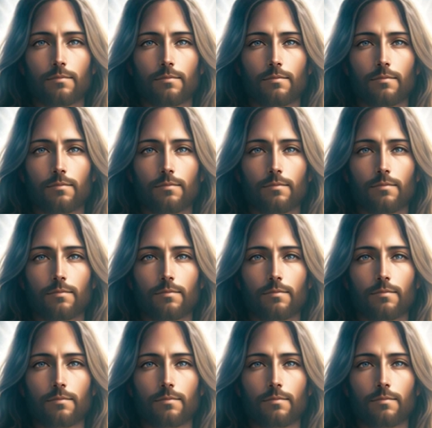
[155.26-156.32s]

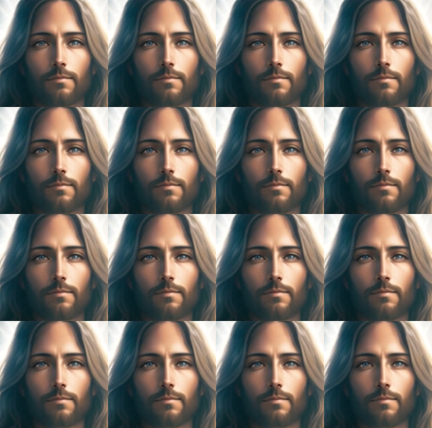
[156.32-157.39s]

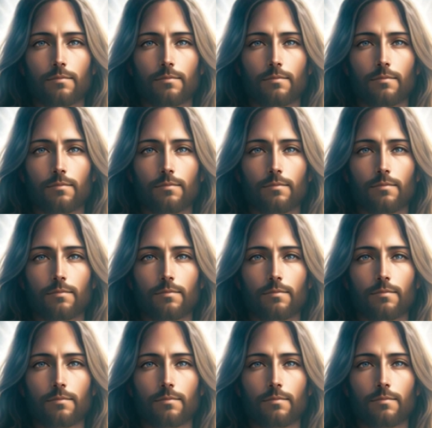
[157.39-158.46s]

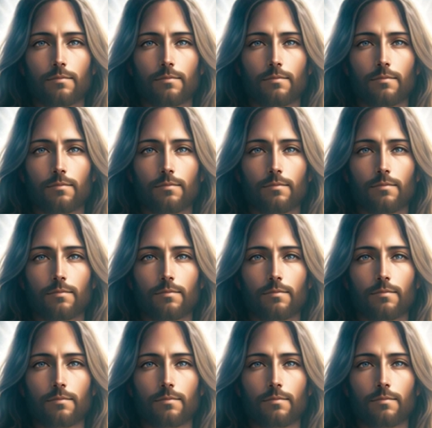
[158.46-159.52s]

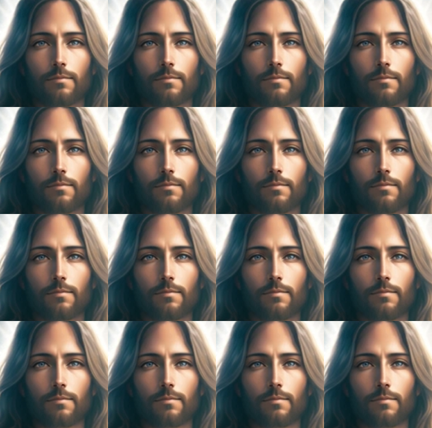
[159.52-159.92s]
[no speech]